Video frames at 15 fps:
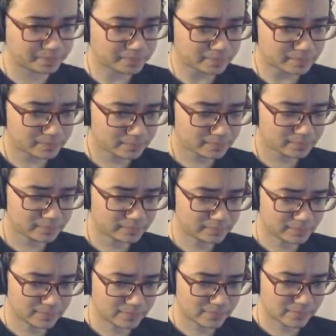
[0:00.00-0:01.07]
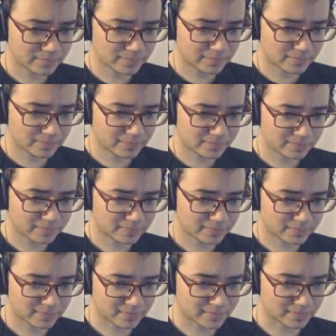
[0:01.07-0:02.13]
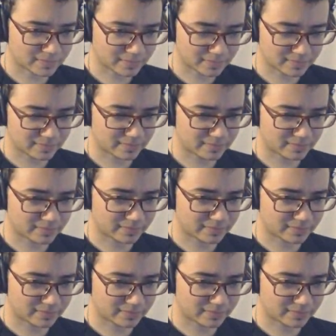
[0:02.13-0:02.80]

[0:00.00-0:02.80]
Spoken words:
No one is speaking in this clip.